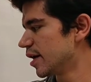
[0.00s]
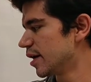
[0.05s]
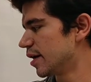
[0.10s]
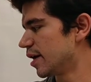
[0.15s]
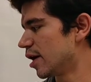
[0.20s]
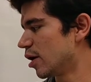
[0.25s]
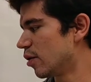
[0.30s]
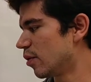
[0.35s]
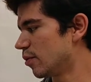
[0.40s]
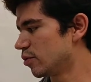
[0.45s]

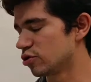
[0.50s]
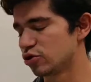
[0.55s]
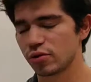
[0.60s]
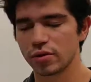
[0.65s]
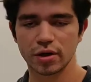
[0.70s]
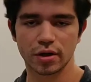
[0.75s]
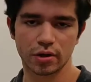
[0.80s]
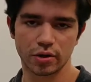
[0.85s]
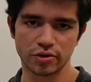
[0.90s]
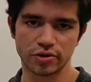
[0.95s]
Now you
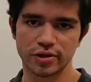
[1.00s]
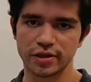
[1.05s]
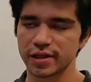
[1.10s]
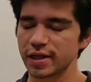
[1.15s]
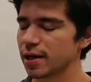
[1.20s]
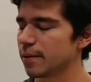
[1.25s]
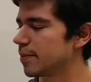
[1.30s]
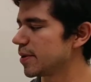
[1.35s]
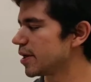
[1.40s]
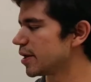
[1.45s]
are going to
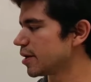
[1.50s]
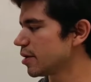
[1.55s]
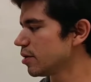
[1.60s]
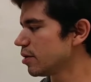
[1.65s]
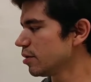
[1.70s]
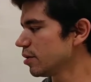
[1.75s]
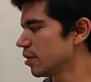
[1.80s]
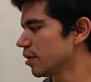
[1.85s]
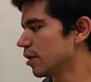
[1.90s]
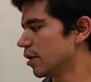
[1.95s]
see a
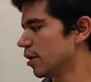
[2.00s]
video